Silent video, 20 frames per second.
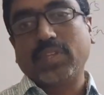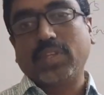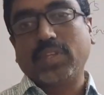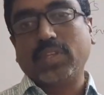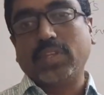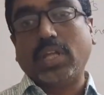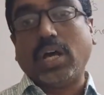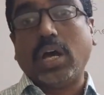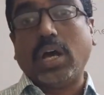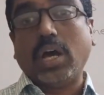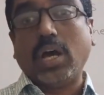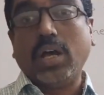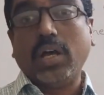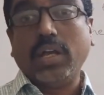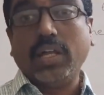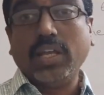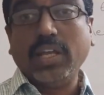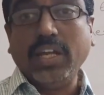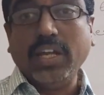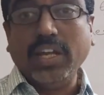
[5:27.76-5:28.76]
the
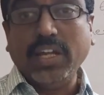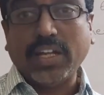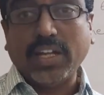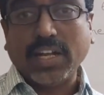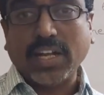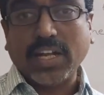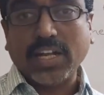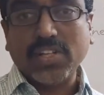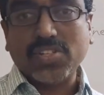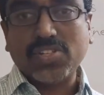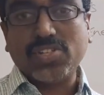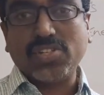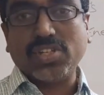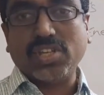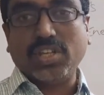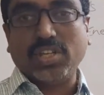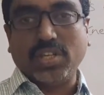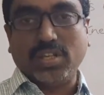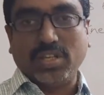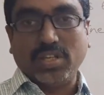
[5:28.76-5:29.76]
heat
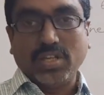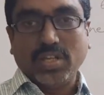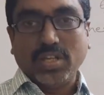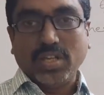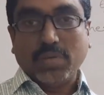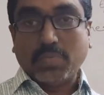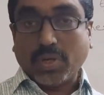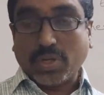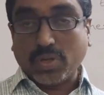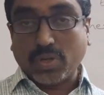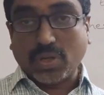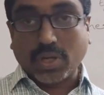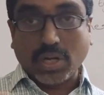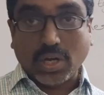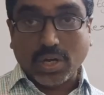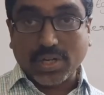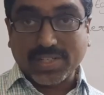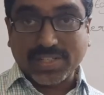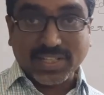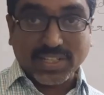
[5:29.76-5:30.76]
energy, but you
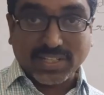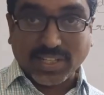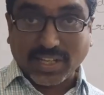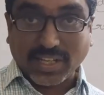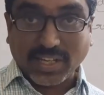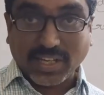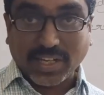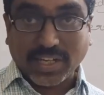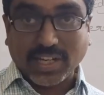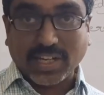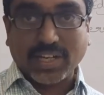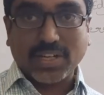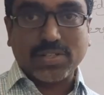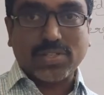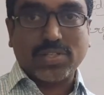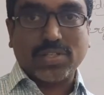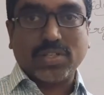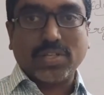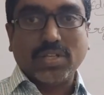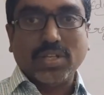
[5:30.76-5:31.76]
cannot see the heat
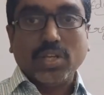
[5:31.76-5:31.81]
energy.